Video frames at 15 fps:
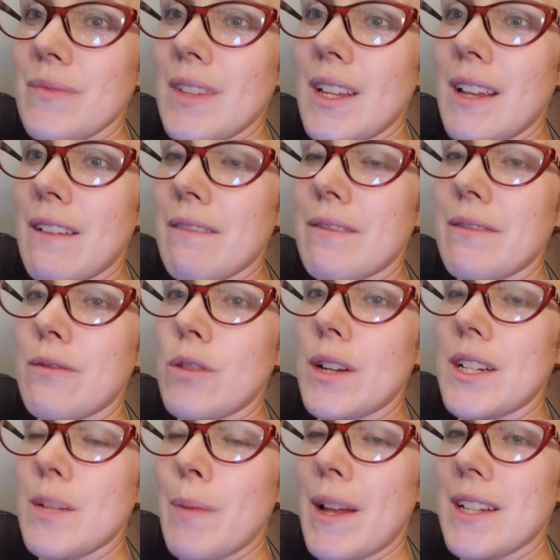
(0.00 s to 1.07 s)
if
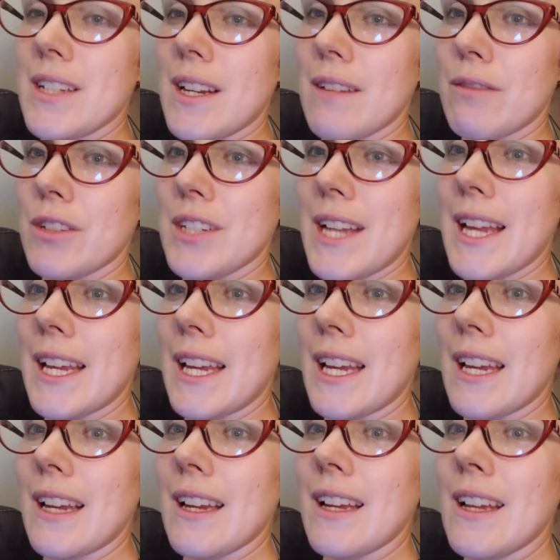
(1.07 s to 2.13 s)
it depends on if we're
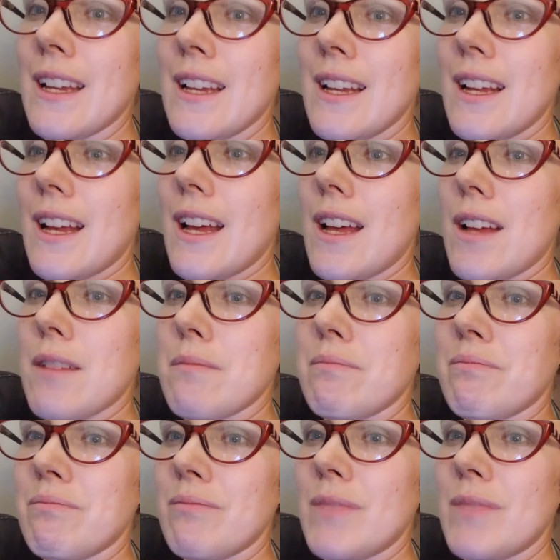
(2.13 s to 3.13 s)
taking um,